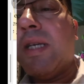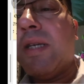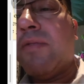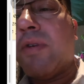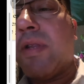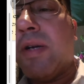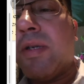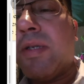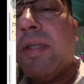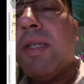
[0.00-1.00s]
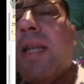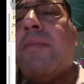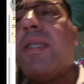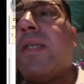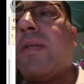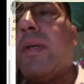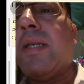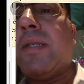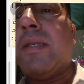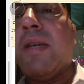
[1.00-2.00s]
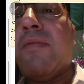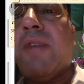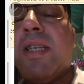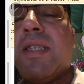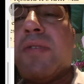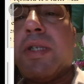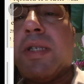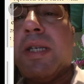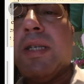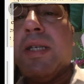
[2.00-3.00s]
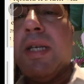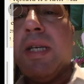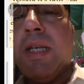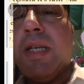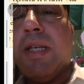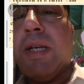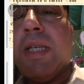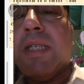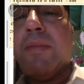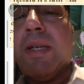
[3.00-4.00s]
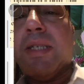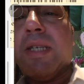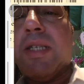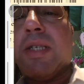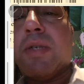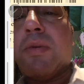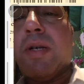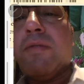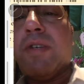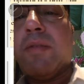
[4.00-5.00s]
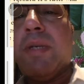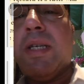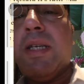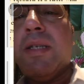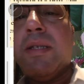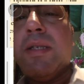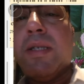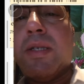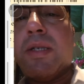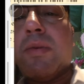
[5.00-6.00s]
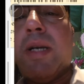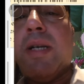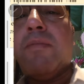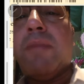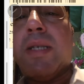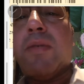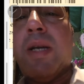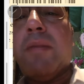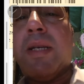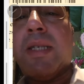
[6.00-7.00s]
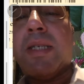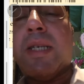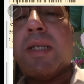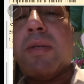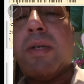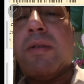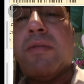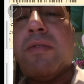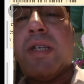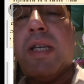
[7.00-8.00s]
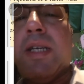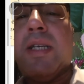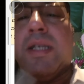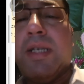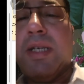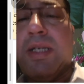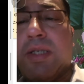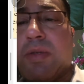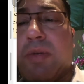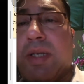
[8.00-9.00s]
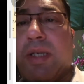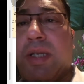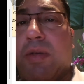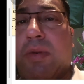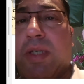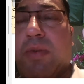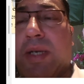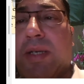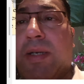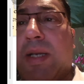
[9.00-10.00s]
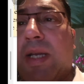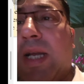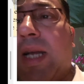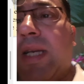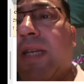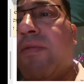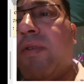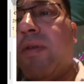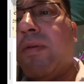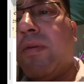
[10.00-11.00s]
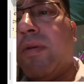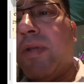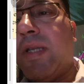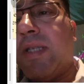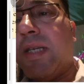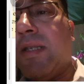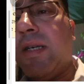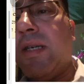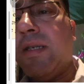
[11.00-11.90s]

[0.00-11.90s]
For the horizontal, b squared, and vice versa. Here x minus h squared over b squared plus y minus k squared over a squared equals 1. I'll give you the center,